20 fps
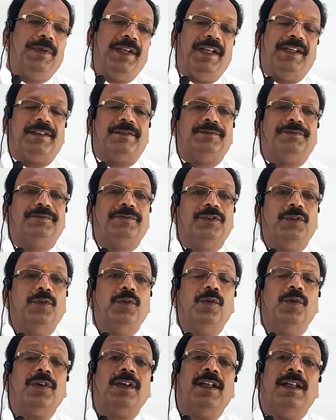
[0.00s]
FET
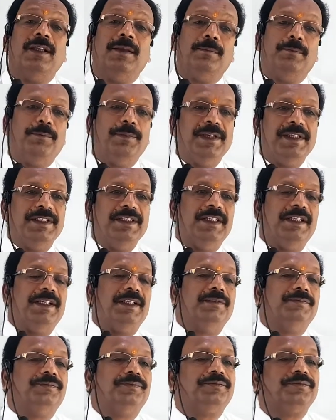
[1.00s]
or
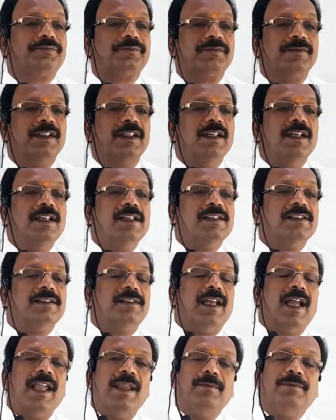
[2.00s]
BJT.
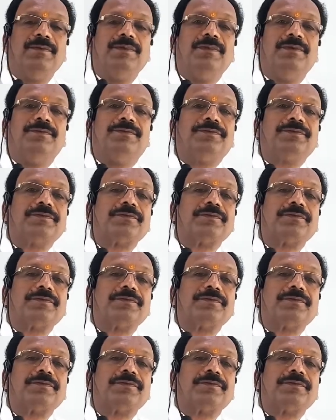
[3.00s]
I am